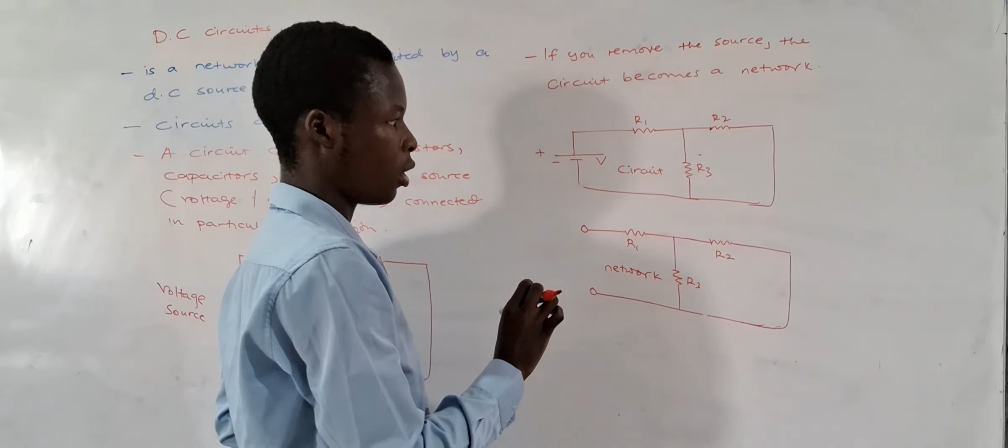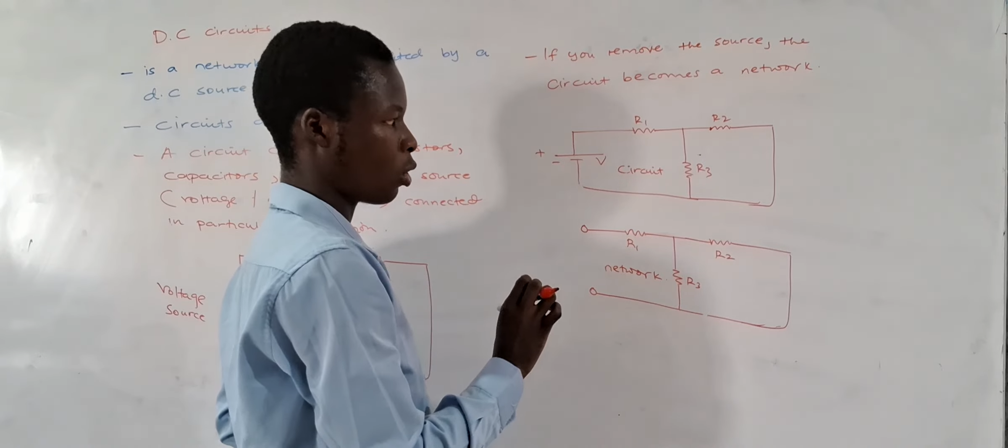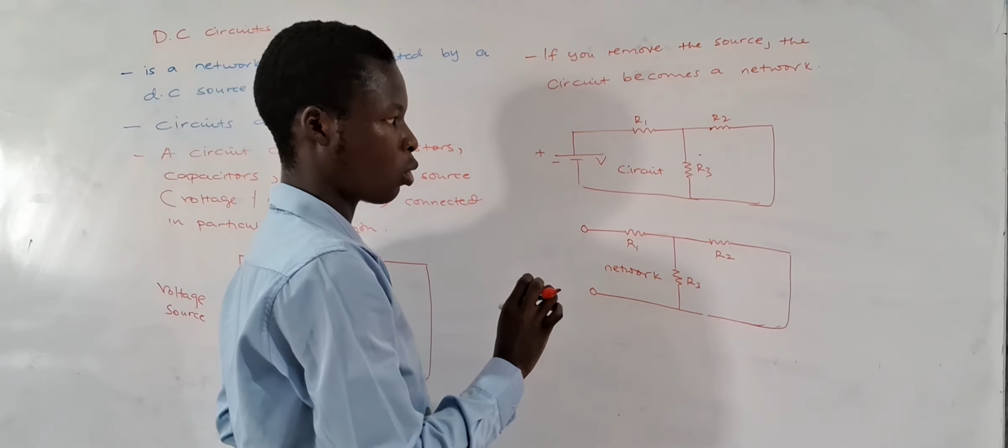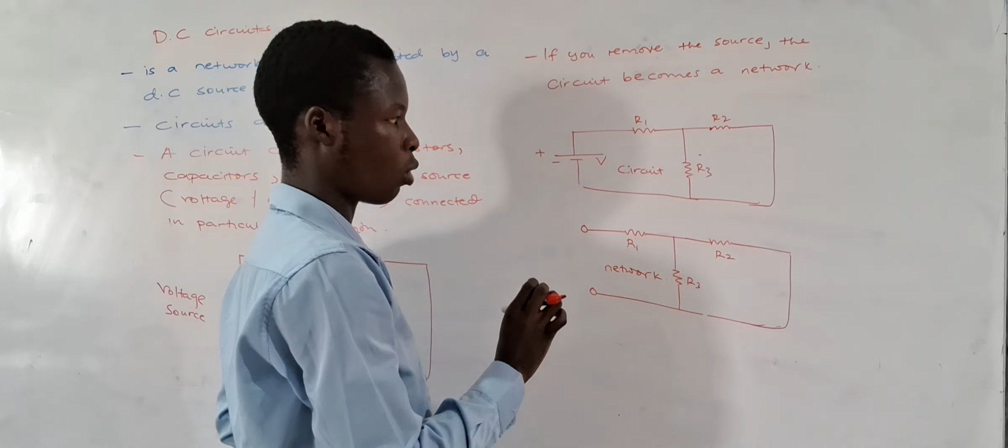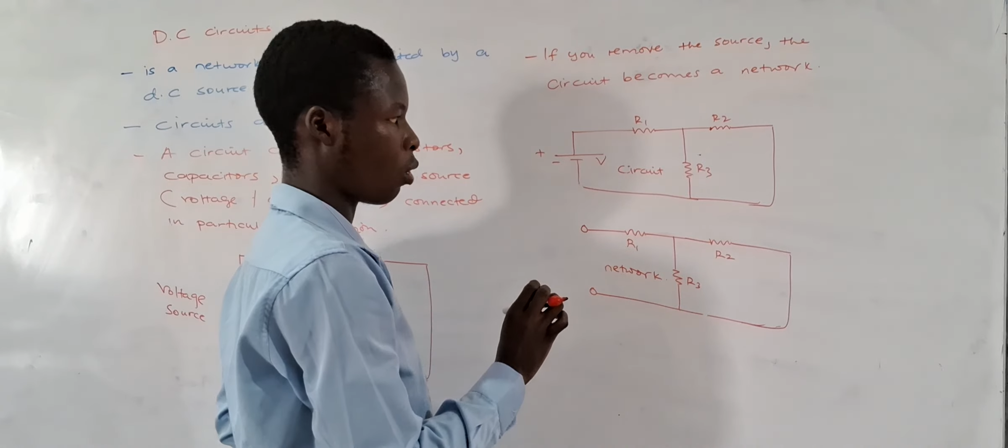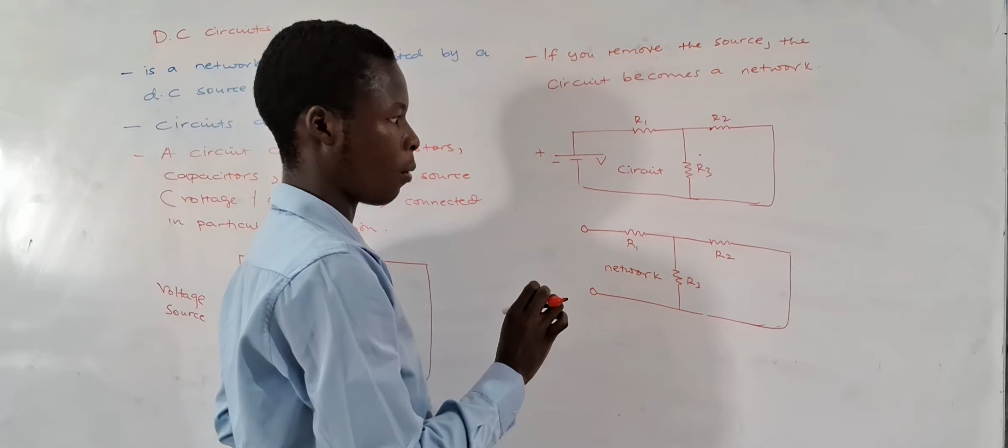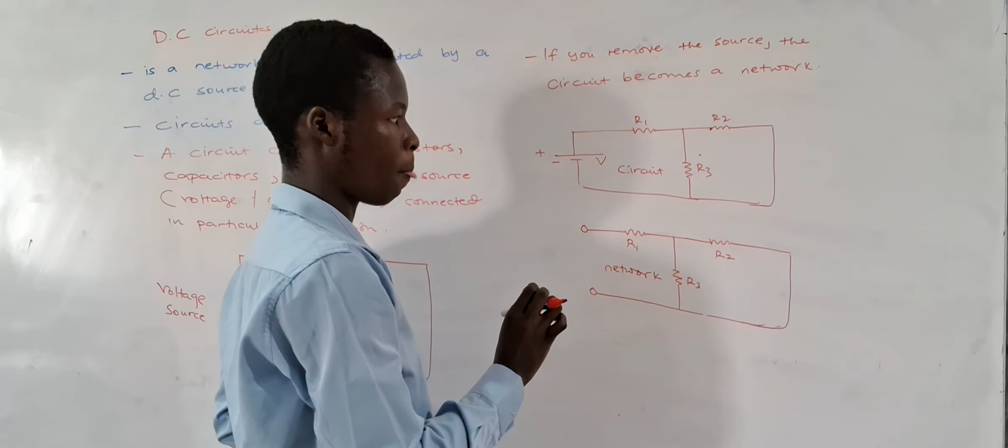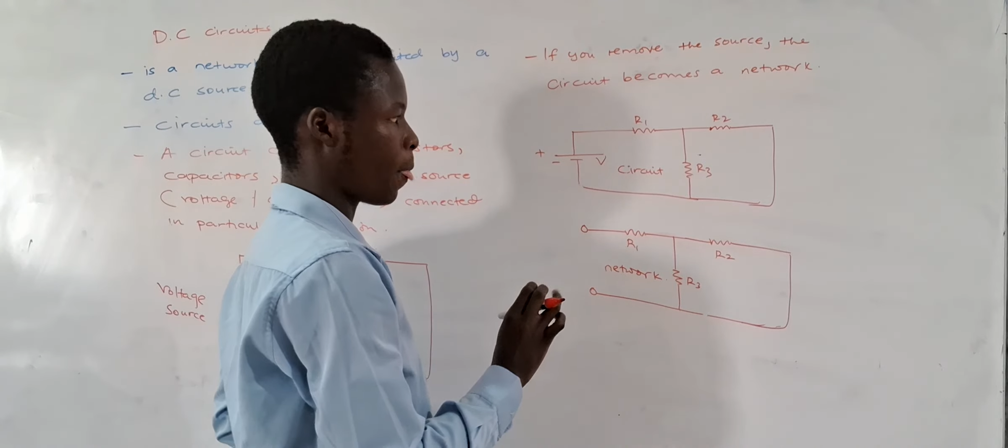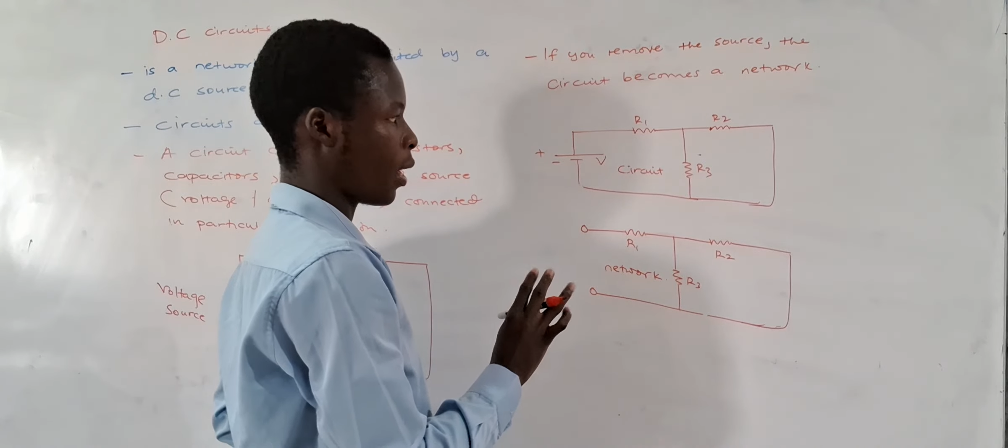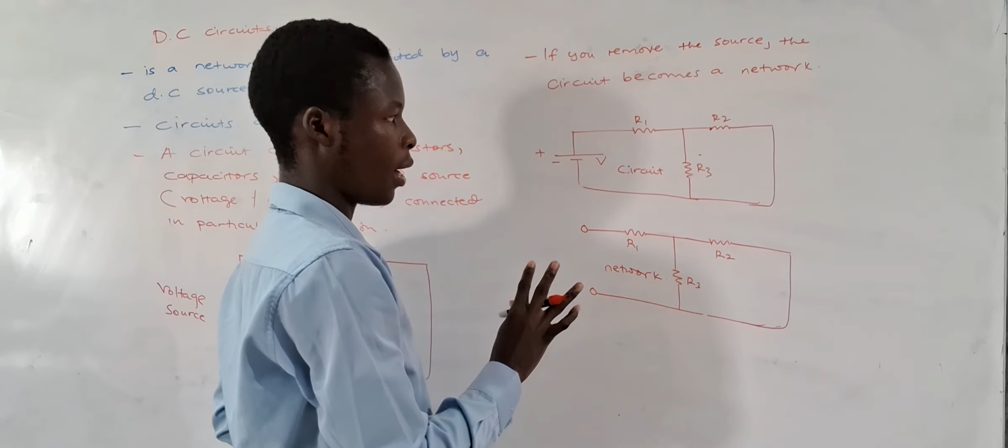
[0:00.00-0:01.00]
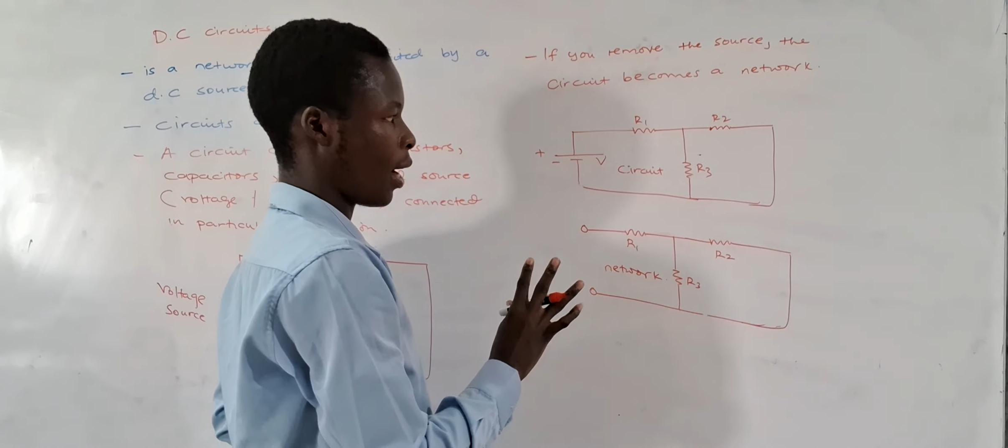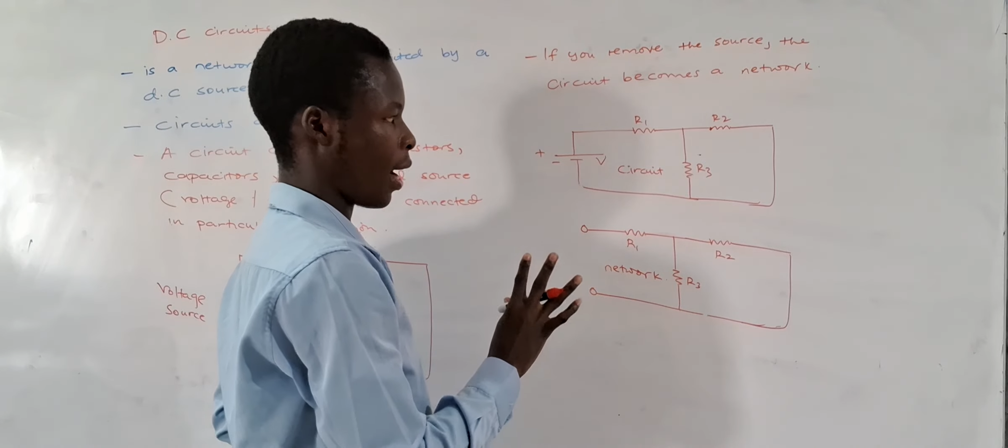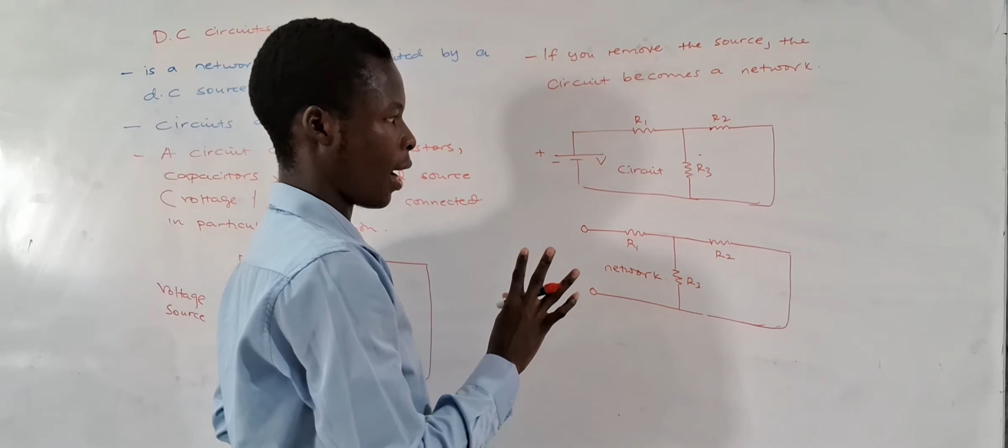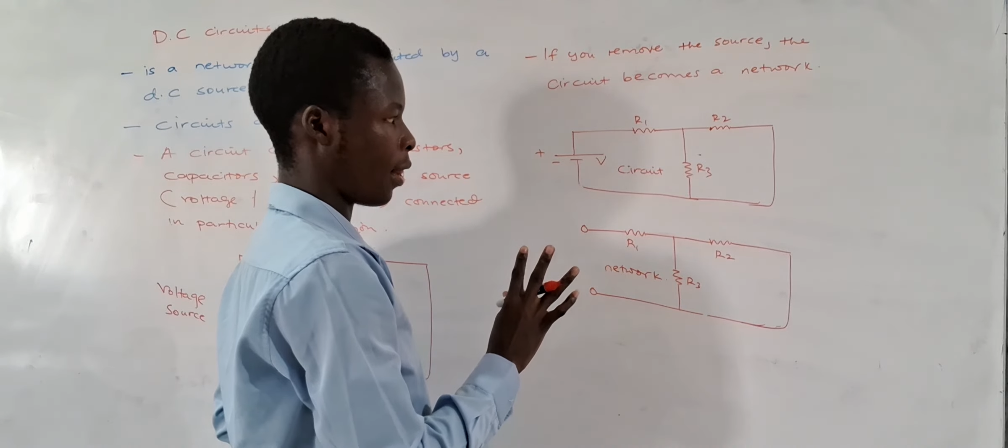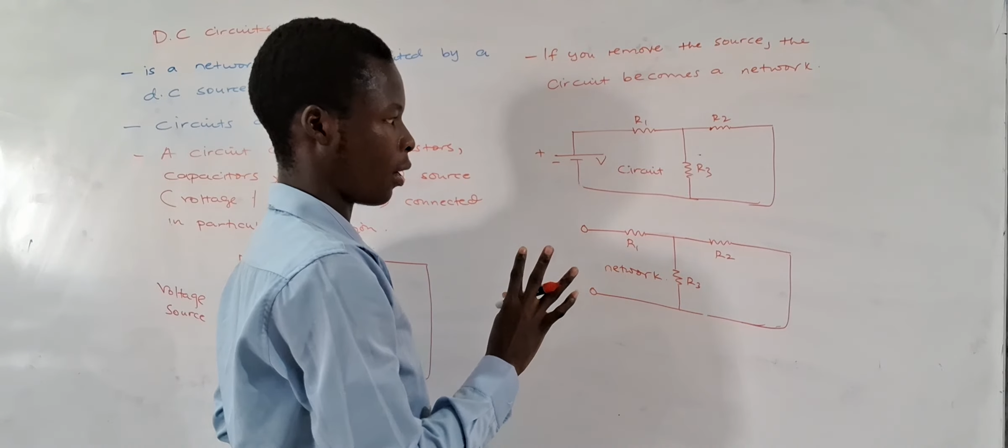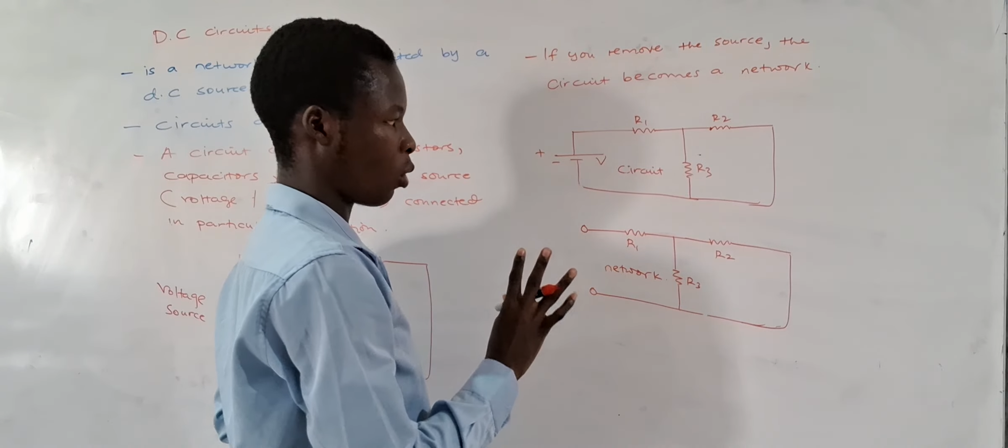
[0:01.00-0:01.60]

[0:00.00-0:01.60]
So the